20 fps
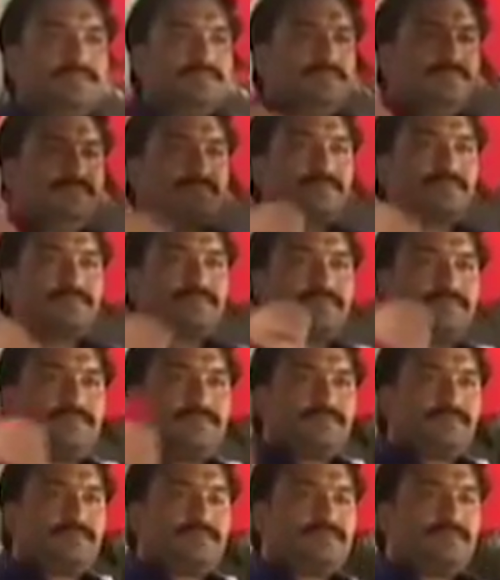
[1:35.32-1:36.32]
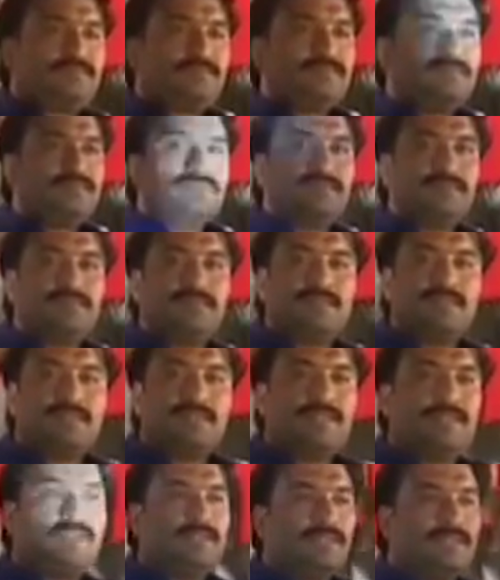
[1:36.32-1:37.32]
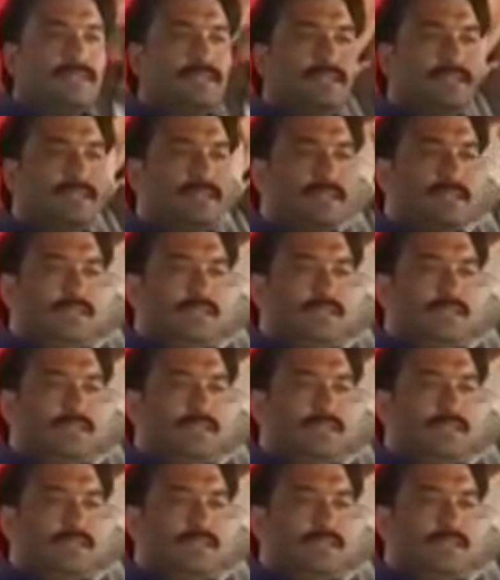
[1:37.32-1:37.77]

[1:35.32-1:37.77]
Nothing is said.